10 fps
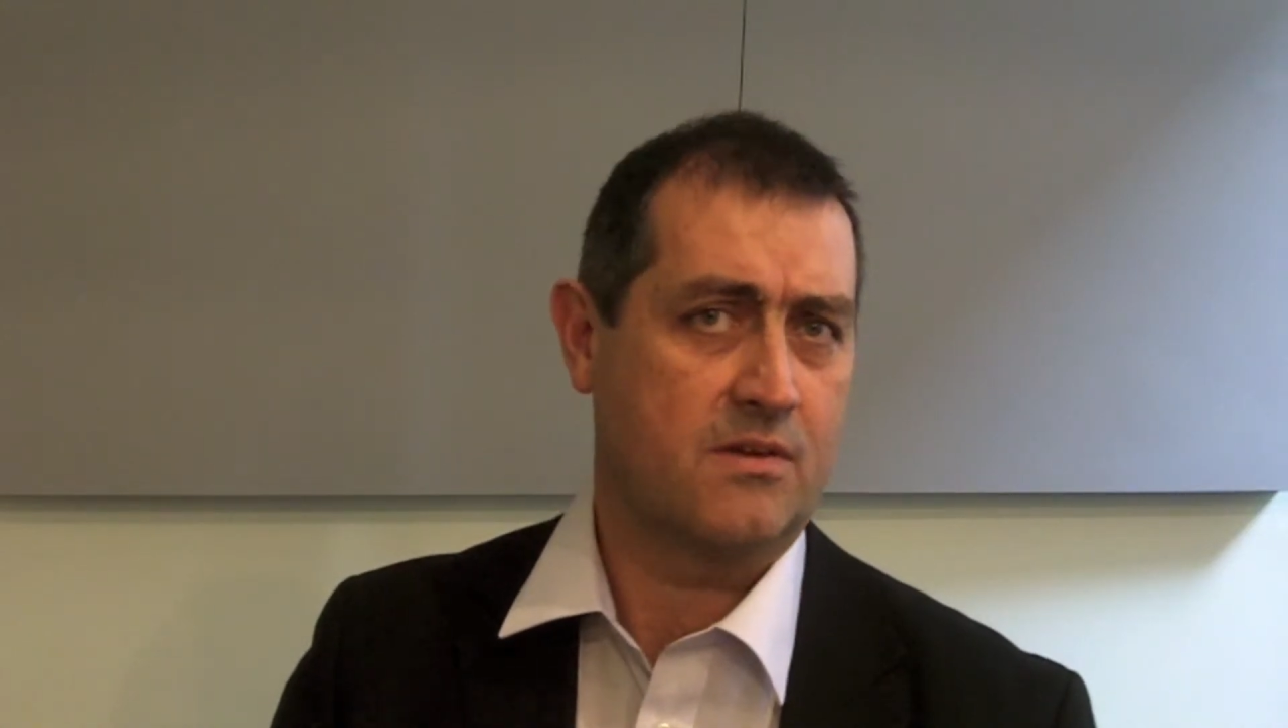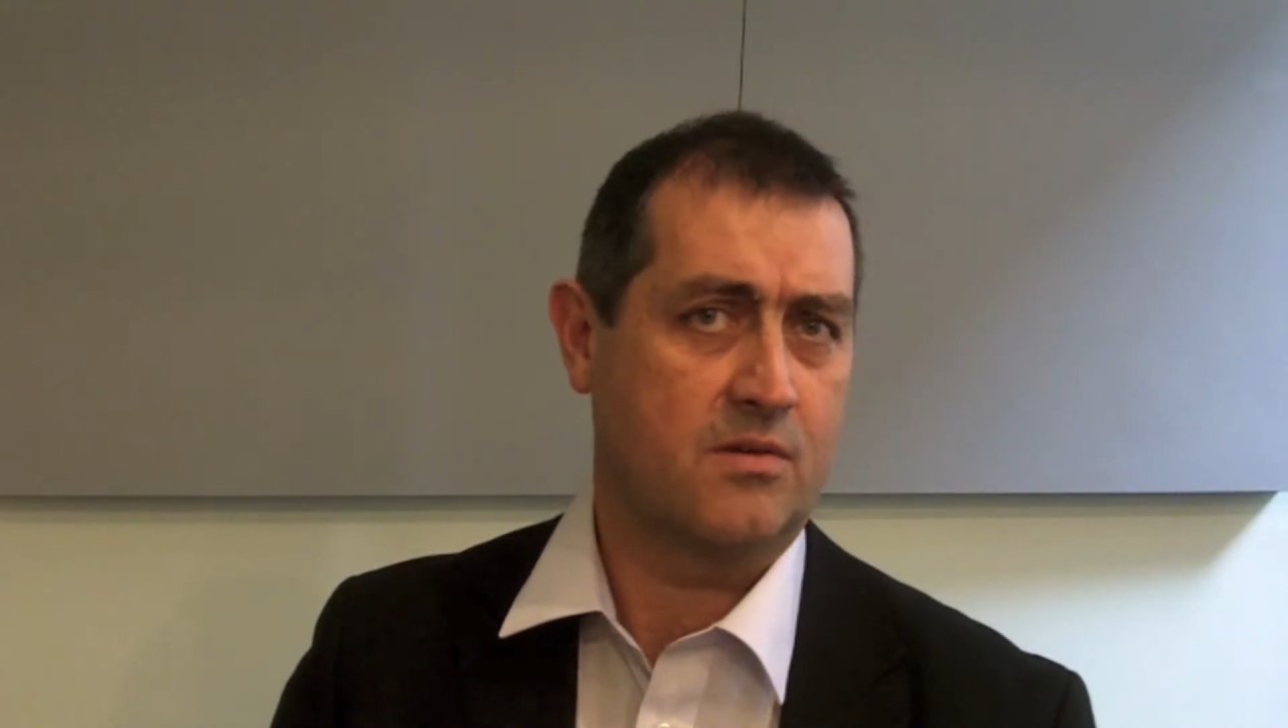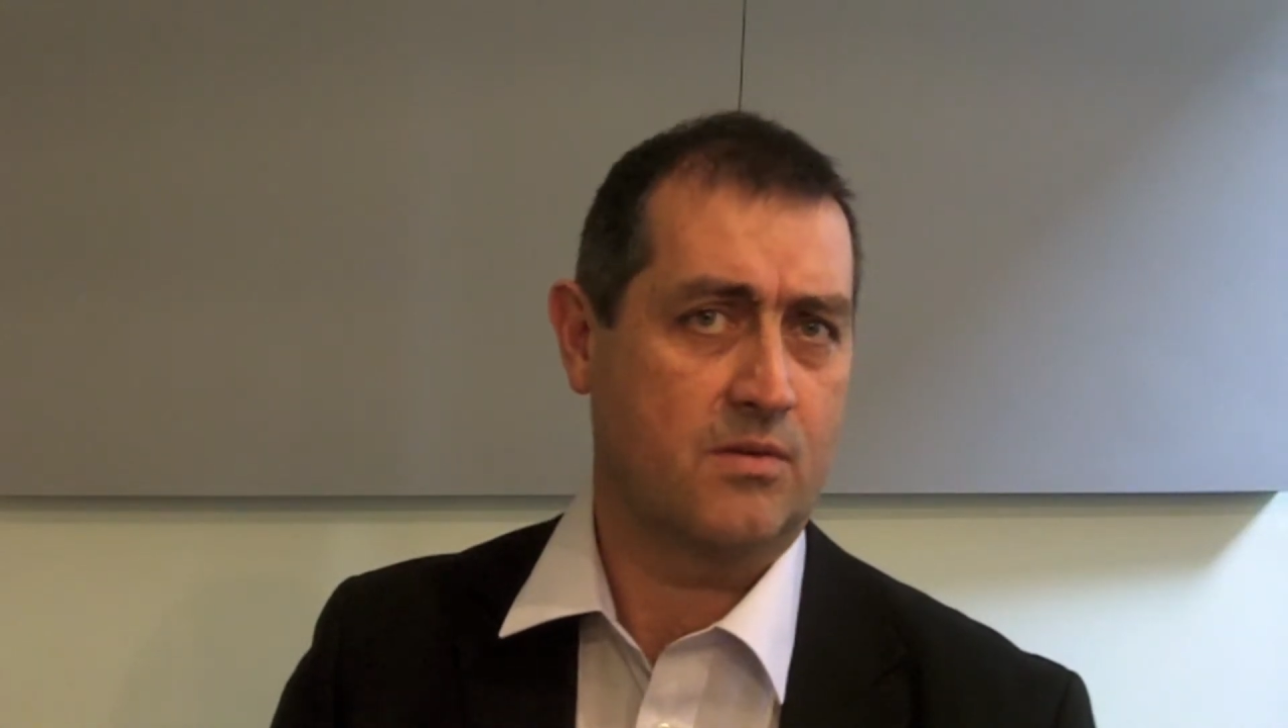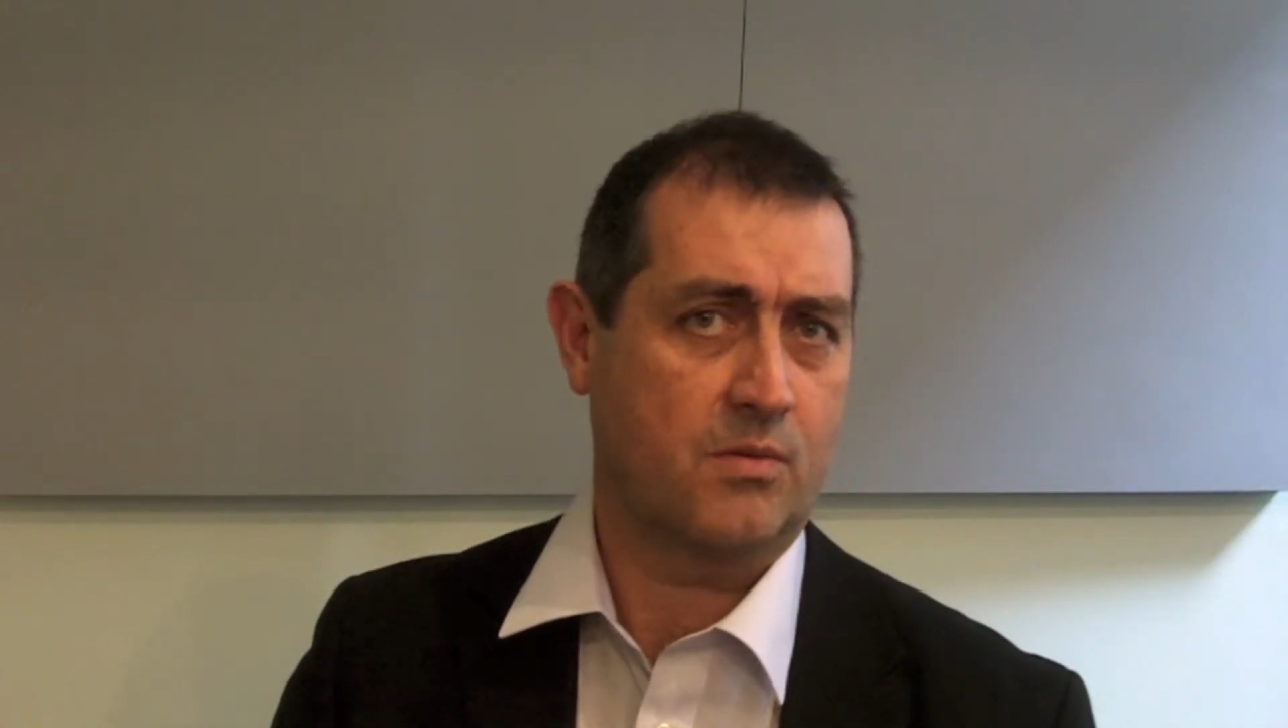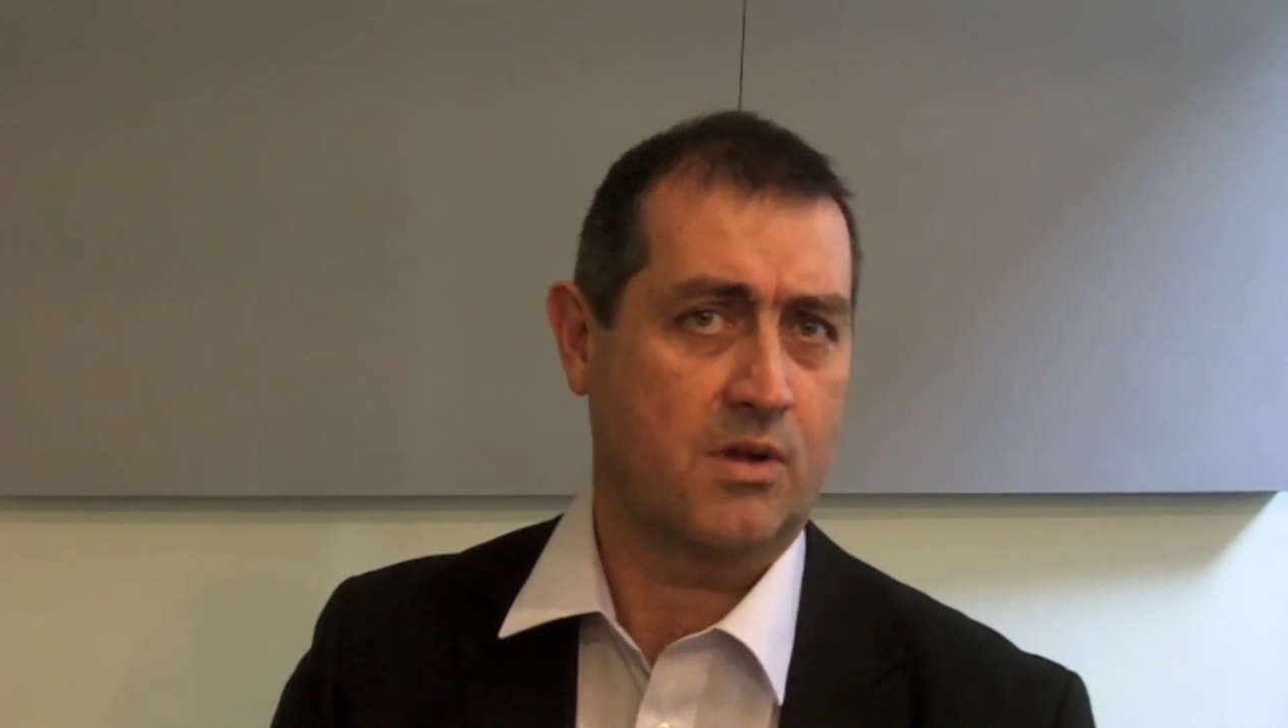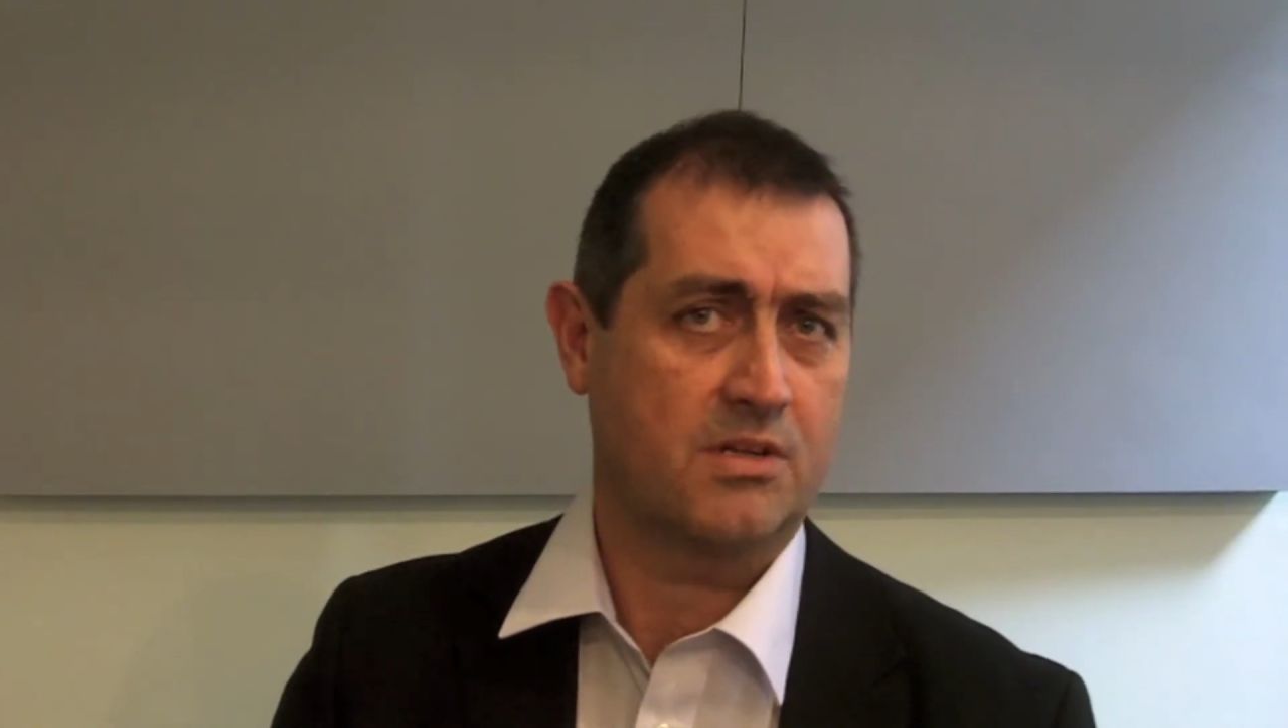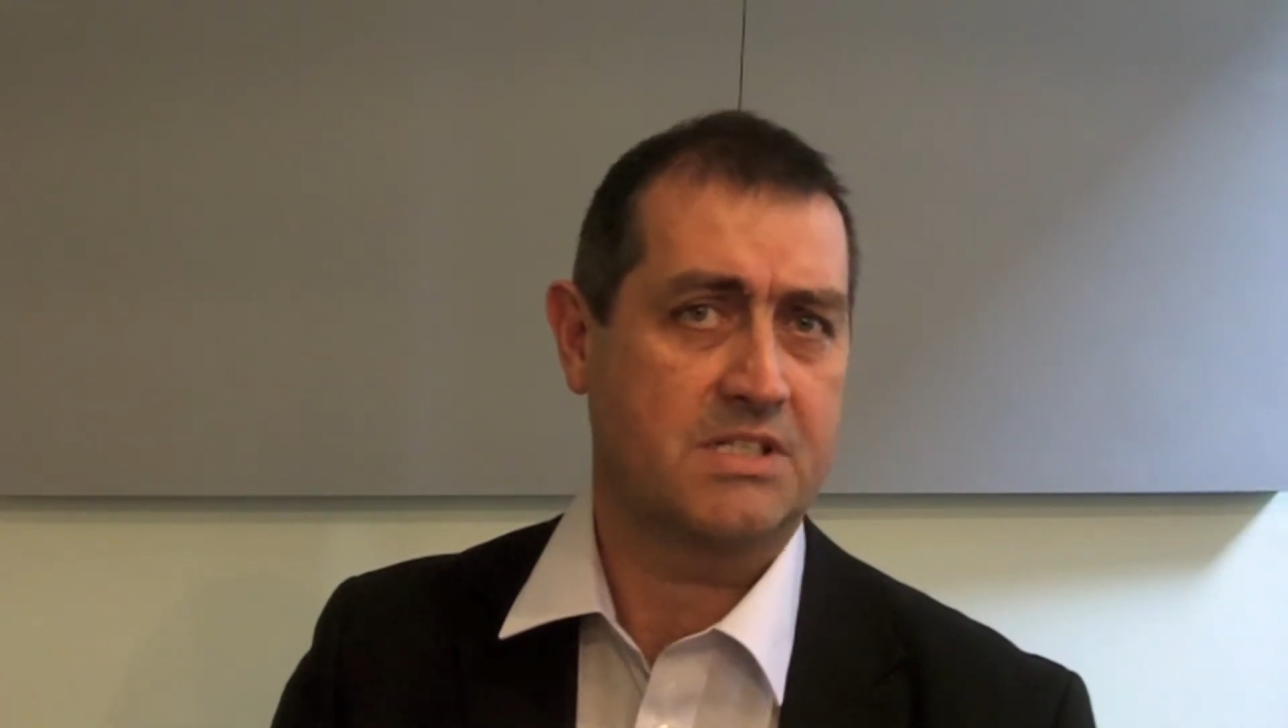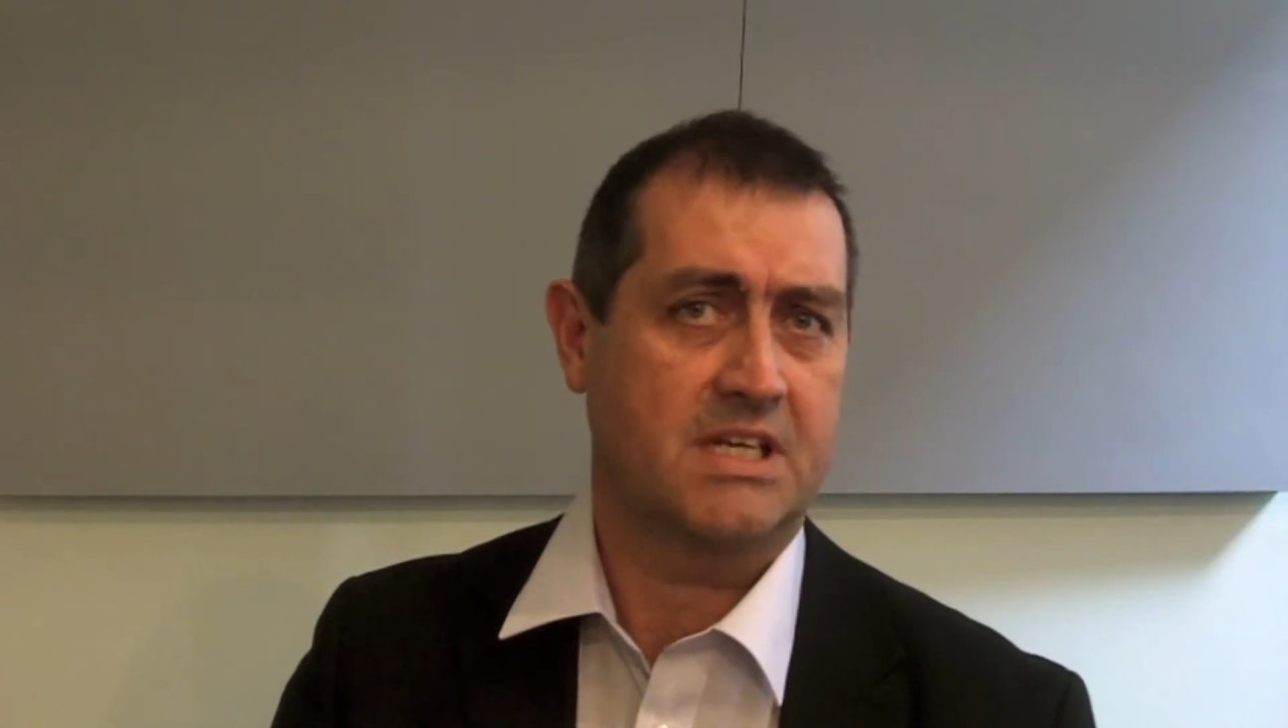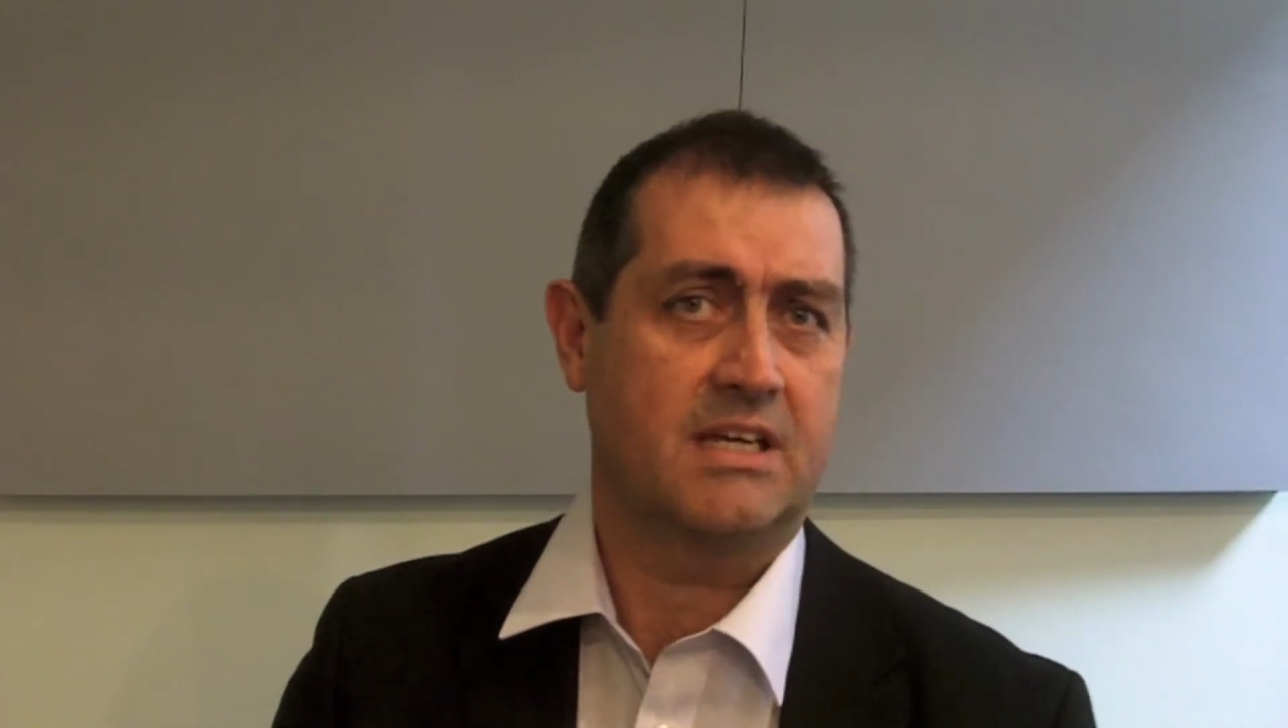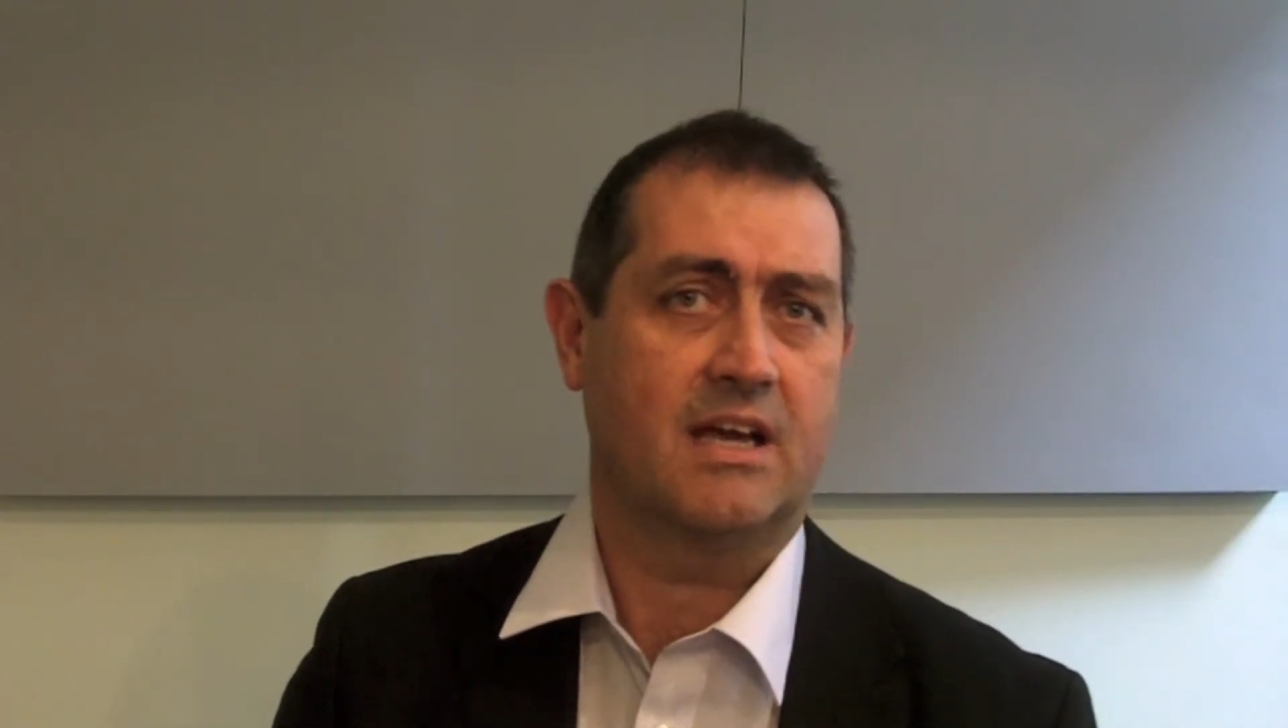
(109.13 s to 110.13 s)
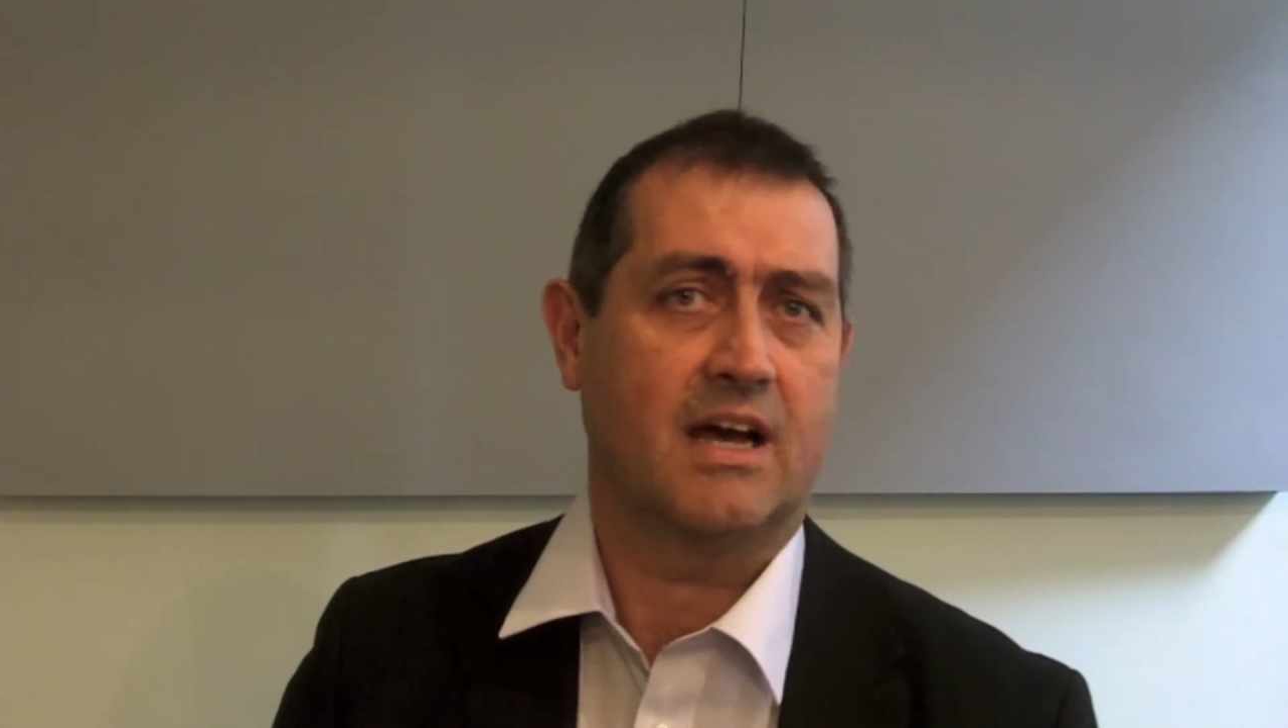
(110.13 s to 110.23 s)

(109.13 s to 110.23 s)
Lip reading: do with quality,